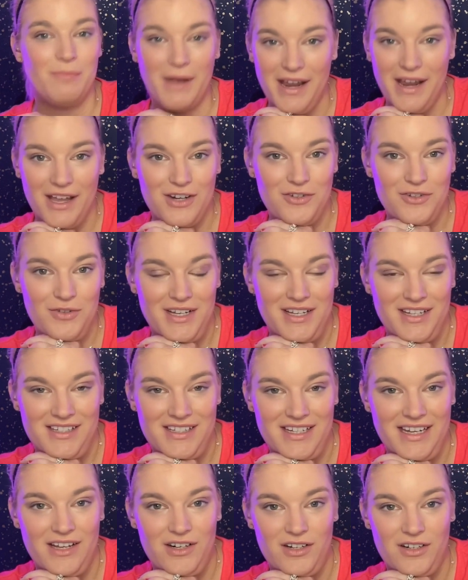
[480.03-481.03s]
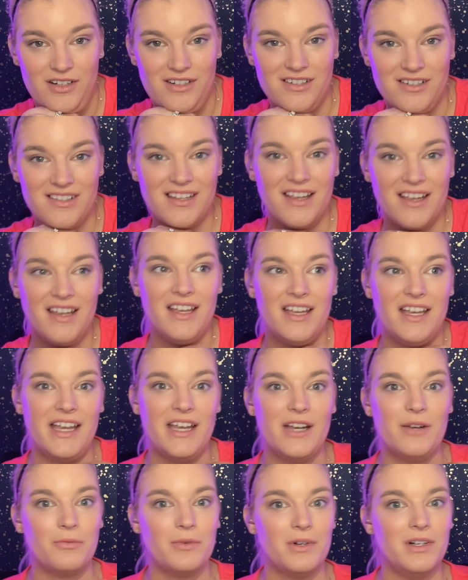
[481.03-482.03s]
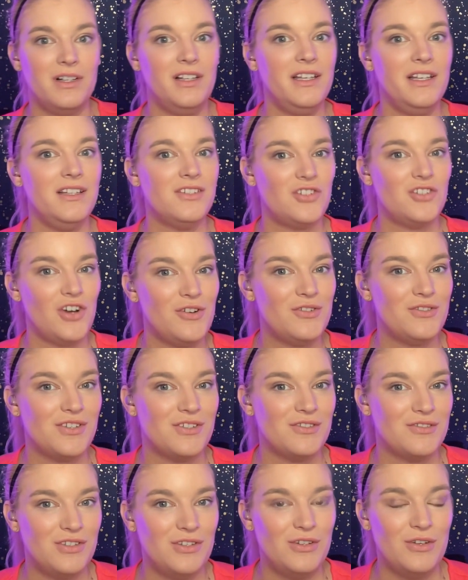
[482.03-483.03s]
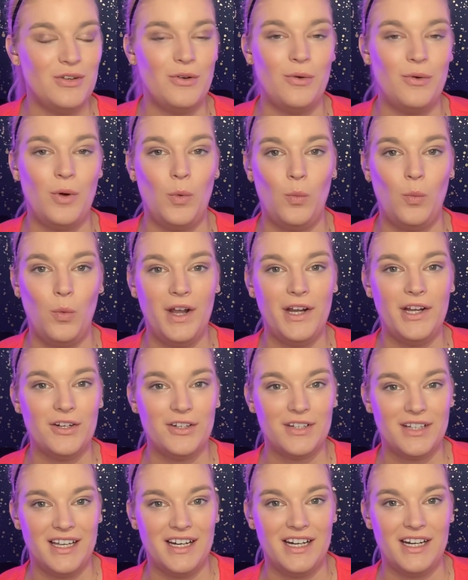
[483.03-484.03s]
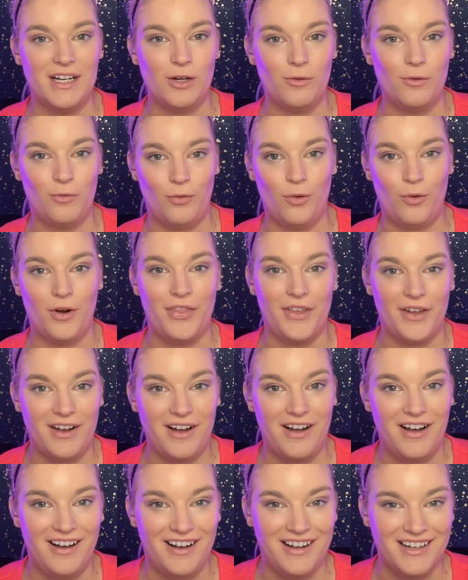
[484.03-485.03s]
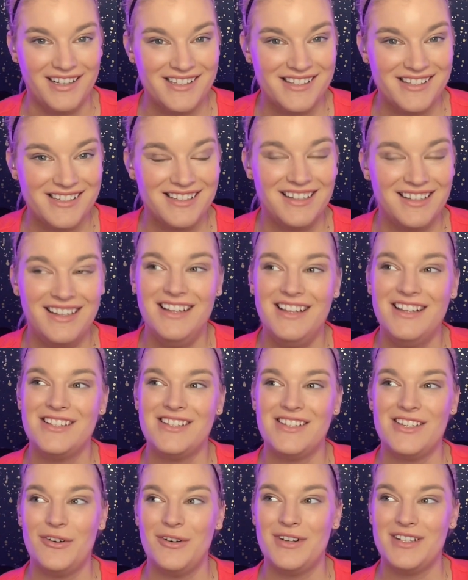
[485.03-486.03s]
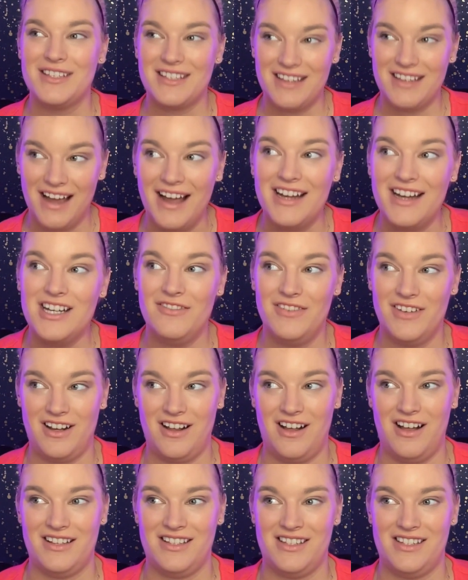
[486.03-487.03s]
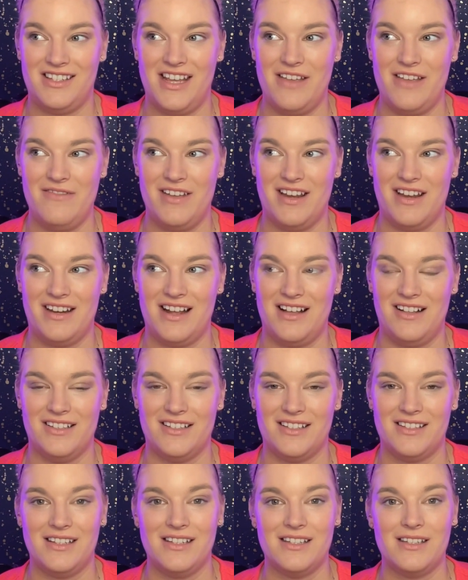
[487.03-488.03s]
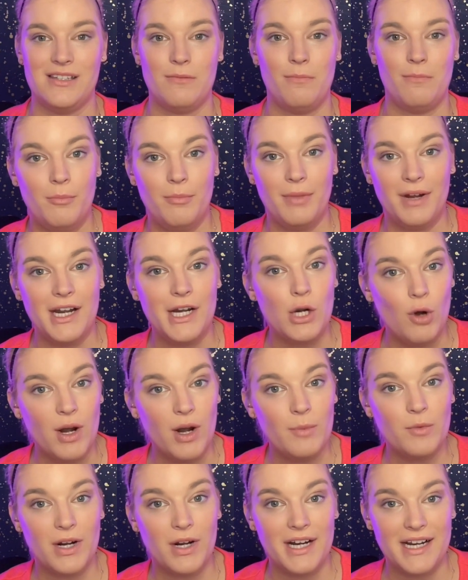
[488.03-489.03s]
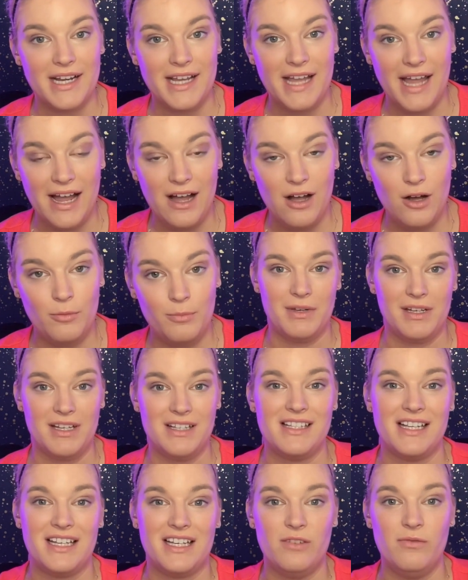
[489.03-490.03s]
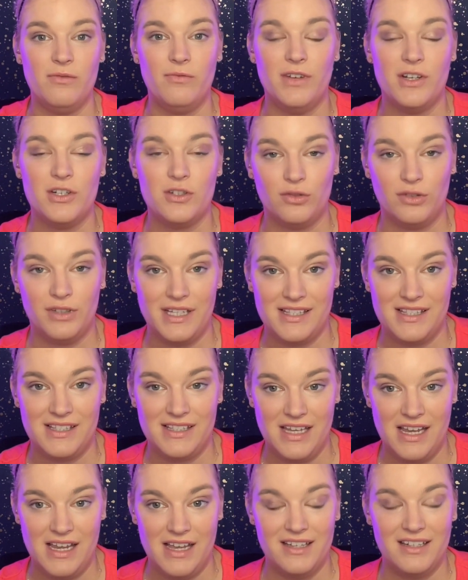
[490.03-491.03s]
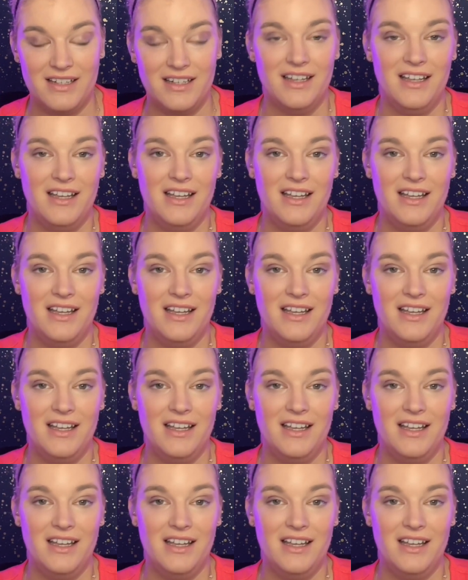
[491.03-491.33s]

pantry containers, it really shows you too what you're getting for the cost. So it's kind of a cost saving analysis, but I know I'm running out because I can visually see it